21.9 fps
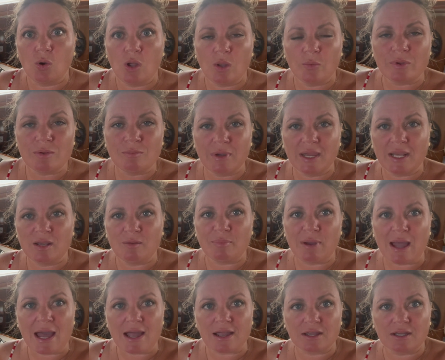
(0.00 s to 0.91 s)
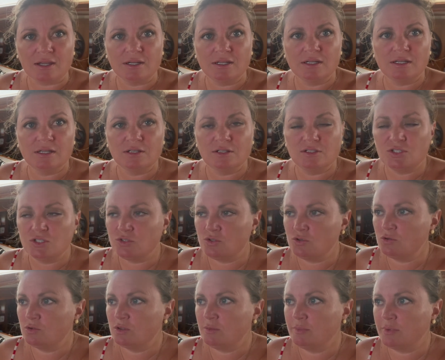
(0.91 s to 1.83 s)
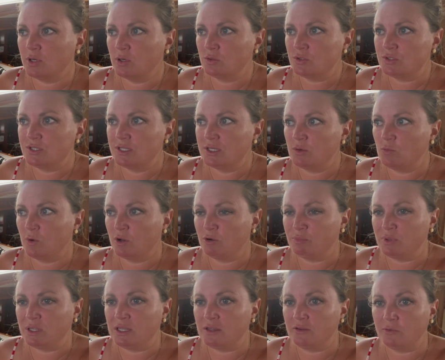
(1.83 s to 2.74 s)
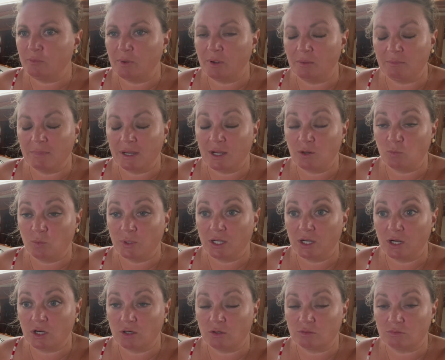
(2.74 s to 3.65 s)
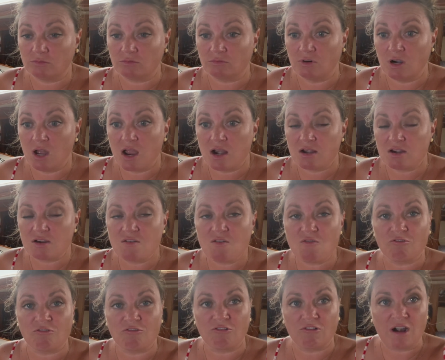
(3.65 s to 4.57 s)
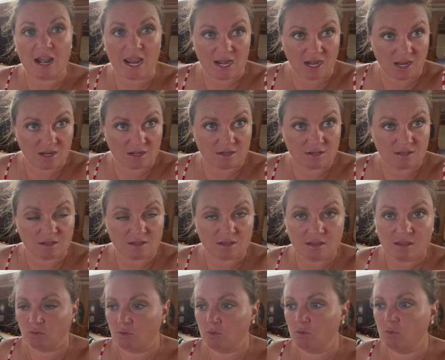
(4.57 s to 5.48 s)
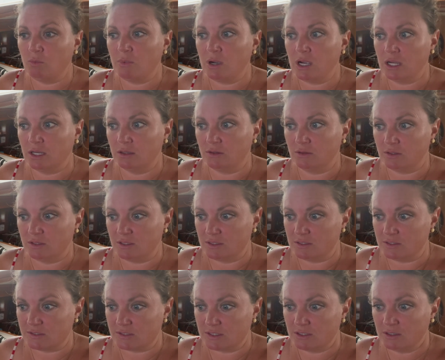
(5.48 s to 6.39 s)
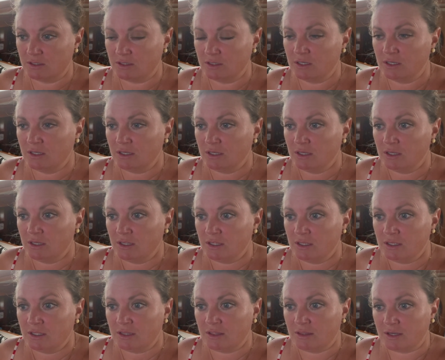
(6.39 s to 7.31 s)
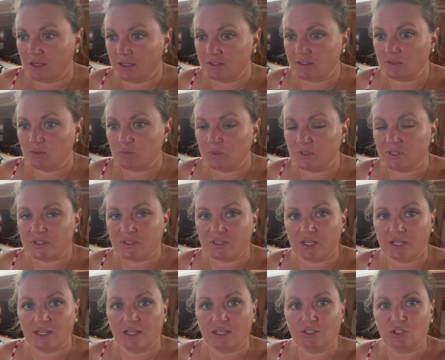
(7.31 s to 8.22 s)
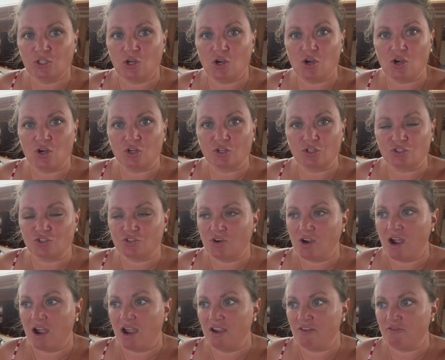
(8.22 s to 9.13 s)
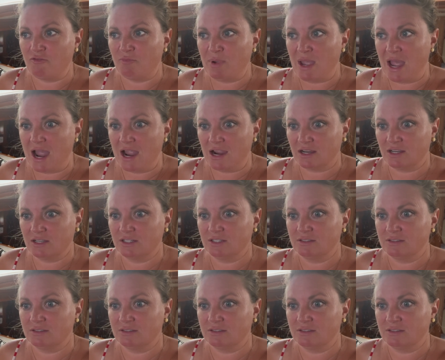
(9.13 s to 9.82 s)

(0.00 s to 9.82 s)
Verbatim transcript: well, we made it back to the boat in one piece, but man, we are run ragged. Oh my goodness. That was a long drive back